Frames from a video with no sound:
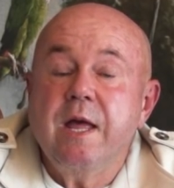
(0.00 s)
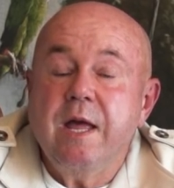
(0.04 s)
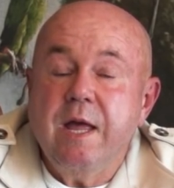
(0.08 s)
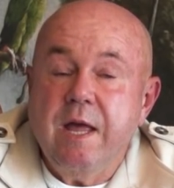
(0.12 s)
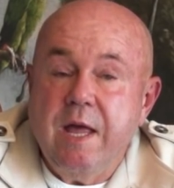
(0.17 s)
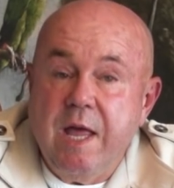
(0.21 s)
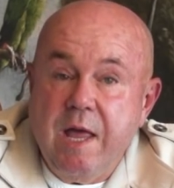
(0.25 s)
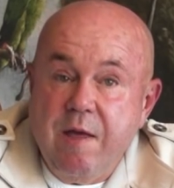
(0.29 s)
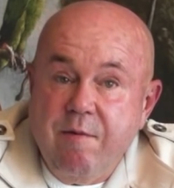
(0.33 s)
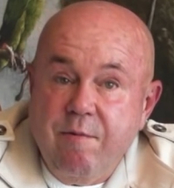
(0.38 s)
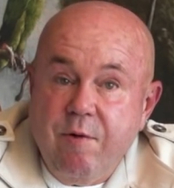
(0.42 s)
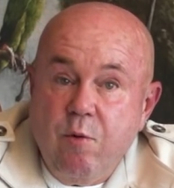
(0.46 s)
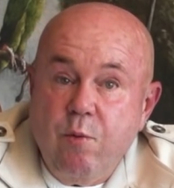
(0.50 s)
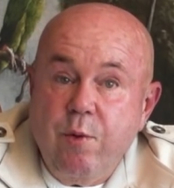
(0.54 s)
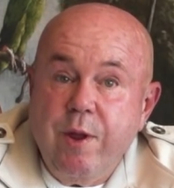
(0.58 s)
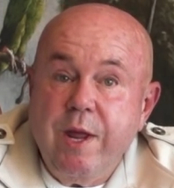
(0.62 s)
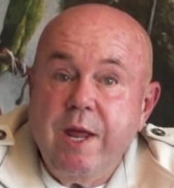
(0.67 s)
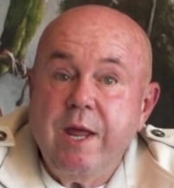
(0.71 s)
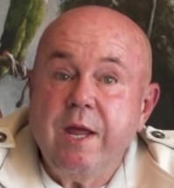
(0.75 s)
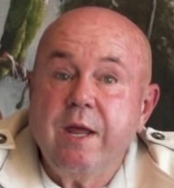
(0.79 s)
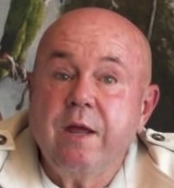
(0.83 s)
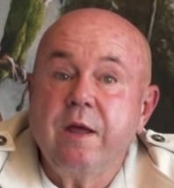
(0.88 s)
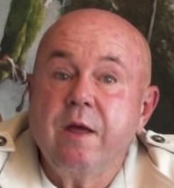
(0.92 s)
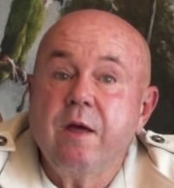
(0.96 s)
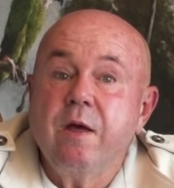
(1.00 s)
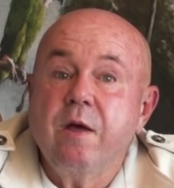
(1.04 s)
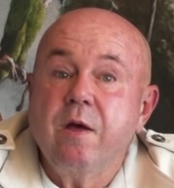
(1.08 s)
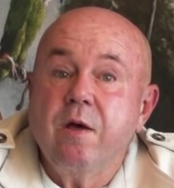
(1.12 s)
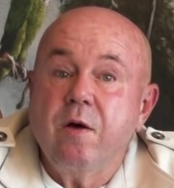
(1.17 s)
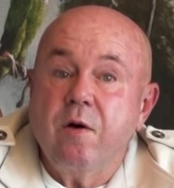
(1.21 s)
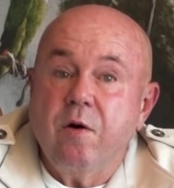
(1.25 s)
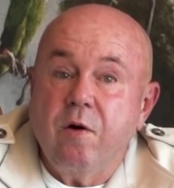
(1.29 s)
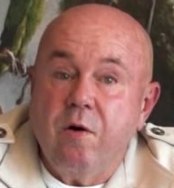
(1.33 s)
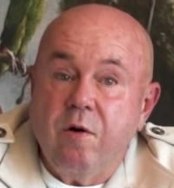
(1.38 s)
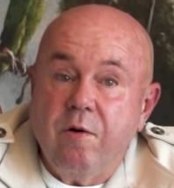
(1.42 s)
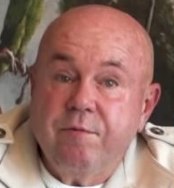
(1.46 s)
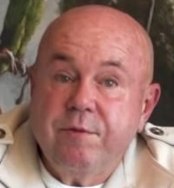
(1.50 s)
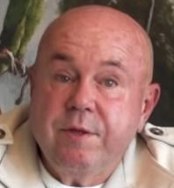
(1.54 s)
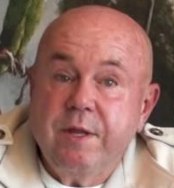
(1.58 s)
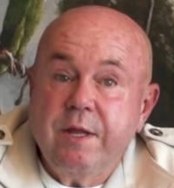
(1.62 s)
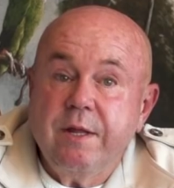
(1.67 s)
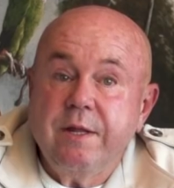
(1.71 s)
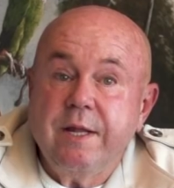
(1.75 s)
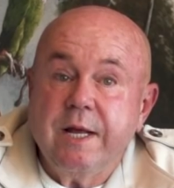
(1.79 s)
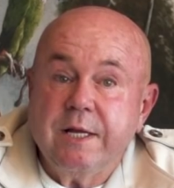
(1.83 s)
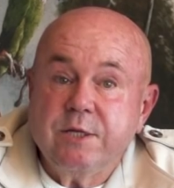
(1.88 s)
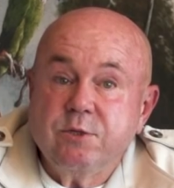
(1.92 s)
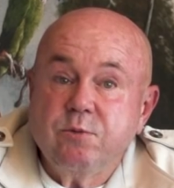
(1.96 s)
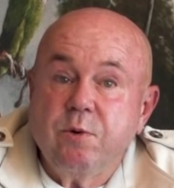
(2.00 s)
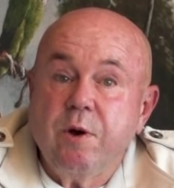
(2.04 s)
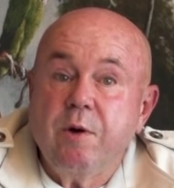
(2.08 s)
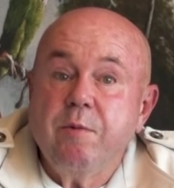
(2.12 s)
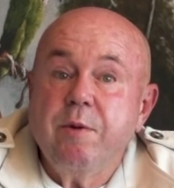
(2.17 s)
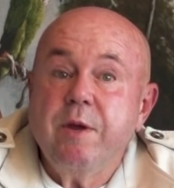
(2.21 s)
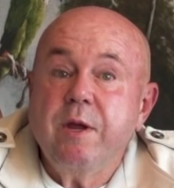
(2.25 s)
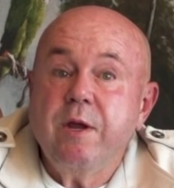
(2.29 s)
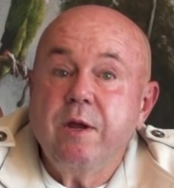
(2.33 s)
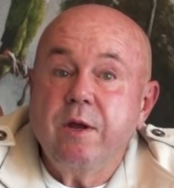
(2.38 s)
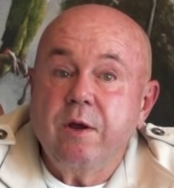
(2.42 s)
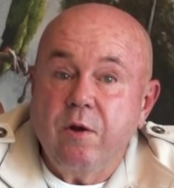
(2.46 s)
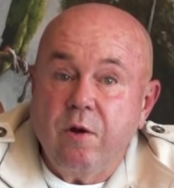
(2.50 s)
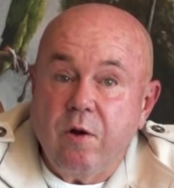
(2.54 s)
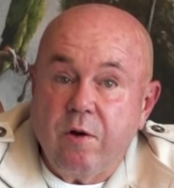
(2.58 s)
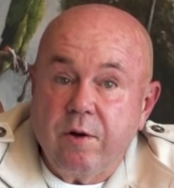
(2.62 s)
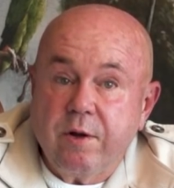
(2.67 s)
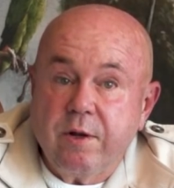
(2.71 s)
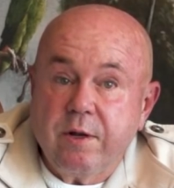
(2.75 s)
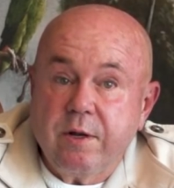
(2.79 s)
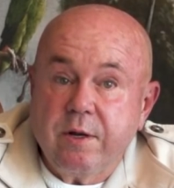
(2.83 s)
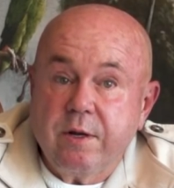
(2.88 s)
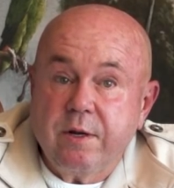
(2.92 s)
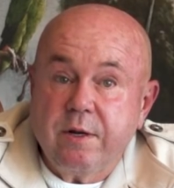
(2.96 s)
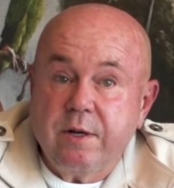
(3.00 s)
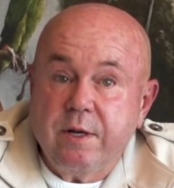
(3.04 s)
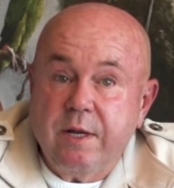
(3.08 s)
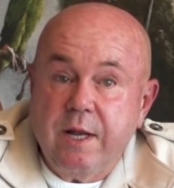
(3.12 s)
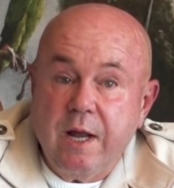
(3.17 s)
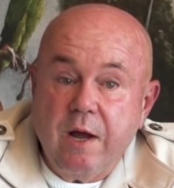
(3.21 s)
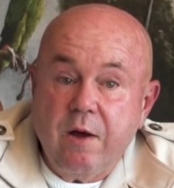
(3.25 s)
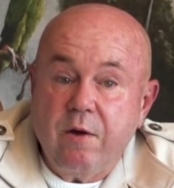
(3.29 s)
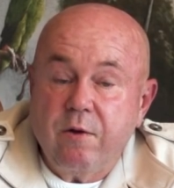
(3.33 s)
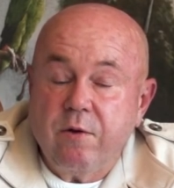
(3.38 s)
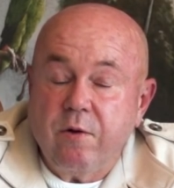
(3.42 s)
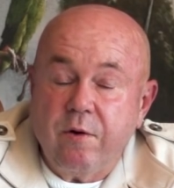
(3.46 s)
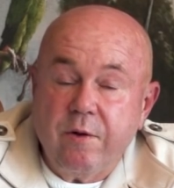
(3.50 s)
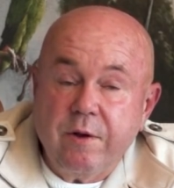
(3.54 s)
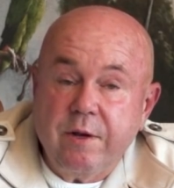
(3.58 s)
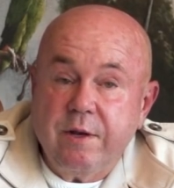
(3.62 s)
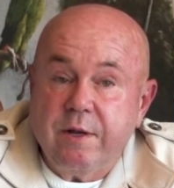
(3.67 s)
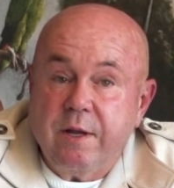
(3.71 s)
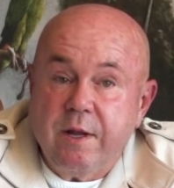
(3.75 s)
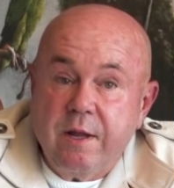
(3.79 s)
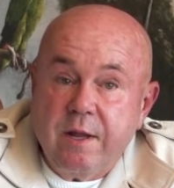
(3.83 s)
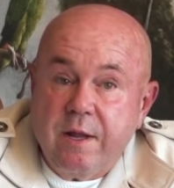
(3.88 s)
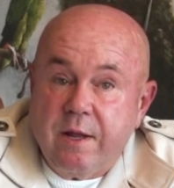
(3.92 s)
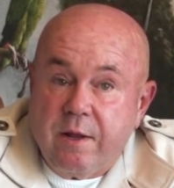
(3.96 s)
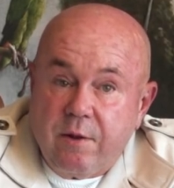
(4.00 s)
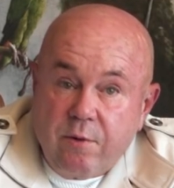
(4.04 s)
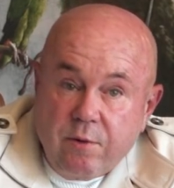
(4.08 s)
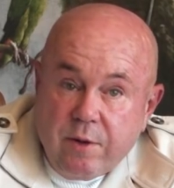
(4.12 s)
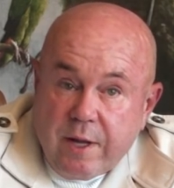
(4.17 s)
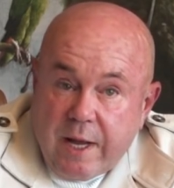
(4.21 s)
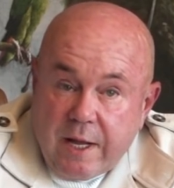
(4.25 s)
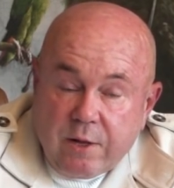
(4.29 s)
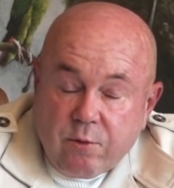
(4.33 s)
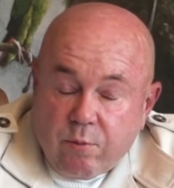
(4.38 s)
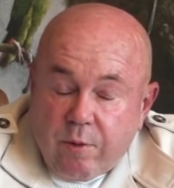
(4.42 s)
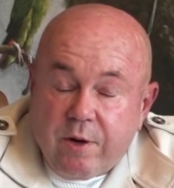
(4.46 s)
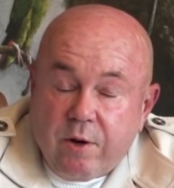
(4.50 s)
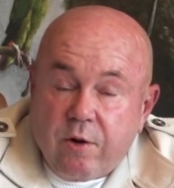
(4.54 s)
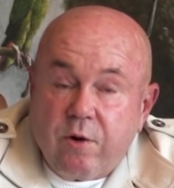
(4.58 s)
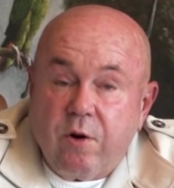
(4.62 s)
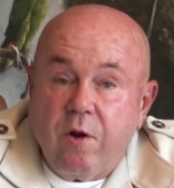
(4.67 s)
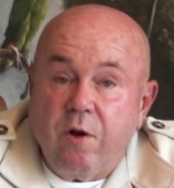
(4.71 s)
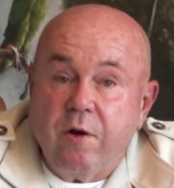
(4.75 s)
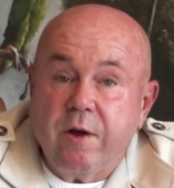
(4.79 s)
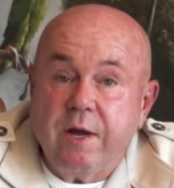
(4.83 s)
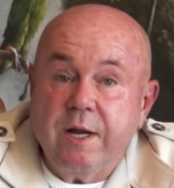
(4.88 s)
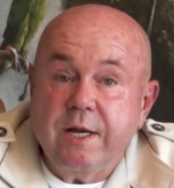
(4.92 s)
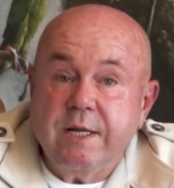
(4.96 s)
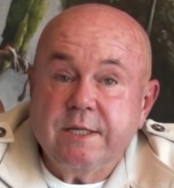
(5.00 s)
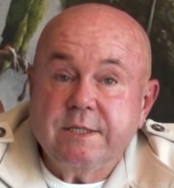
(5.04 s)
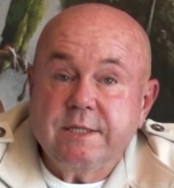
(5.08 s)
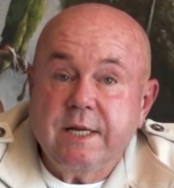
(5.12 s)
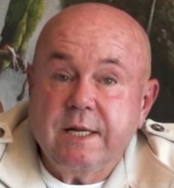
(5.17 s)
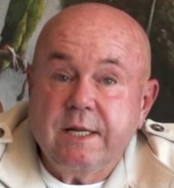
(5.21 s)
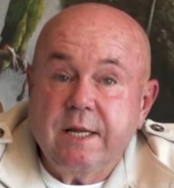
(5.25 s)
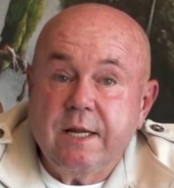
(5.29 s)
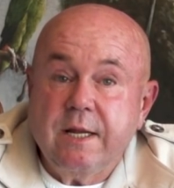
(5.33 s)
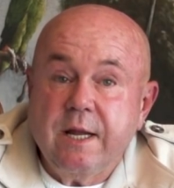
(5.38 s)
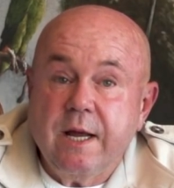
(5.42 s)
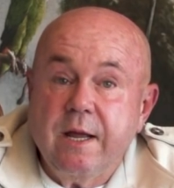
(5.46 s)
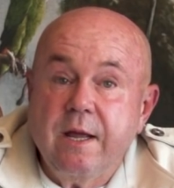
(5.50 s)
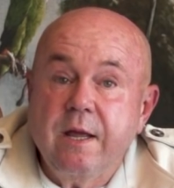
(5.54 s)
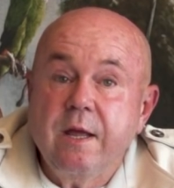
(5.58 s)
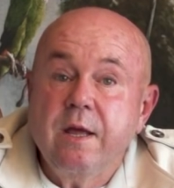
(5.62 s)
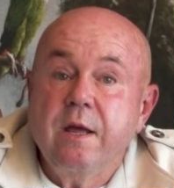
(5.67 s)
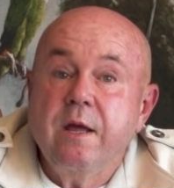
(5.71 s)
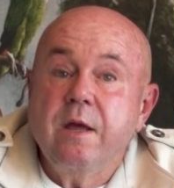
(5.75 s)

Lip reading: Every week after, that's why we locked down at 1 o'clock on a Saturday.